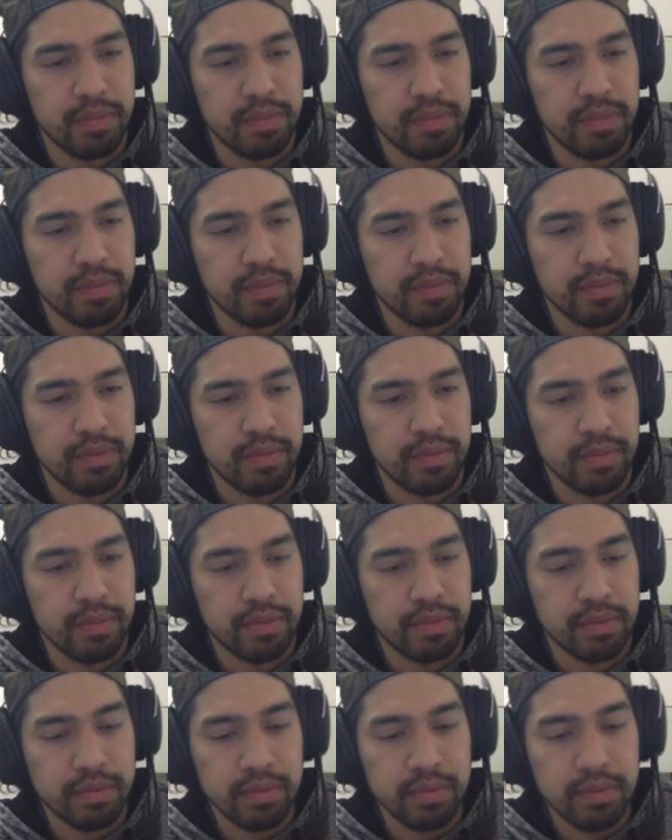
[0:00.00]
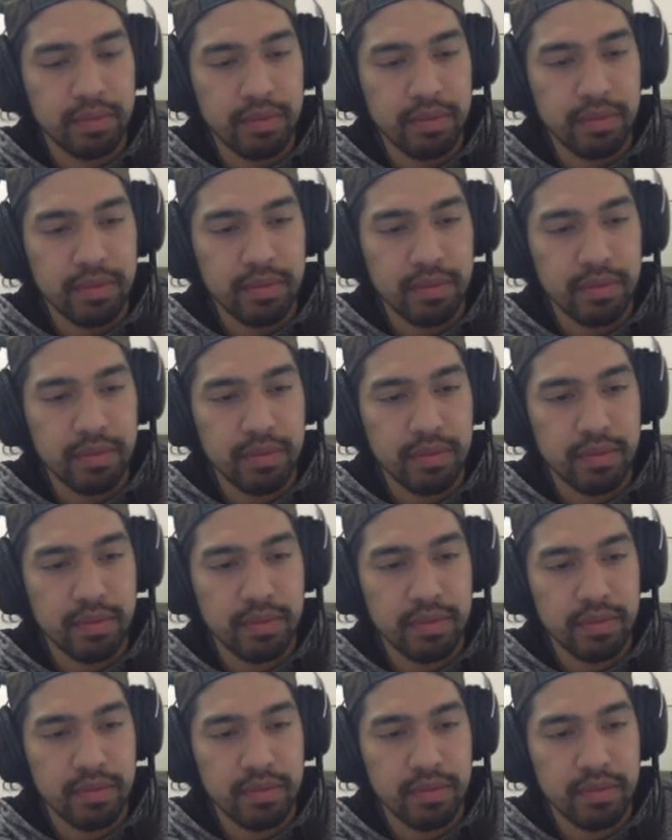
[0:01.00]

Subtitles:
(no one is talking)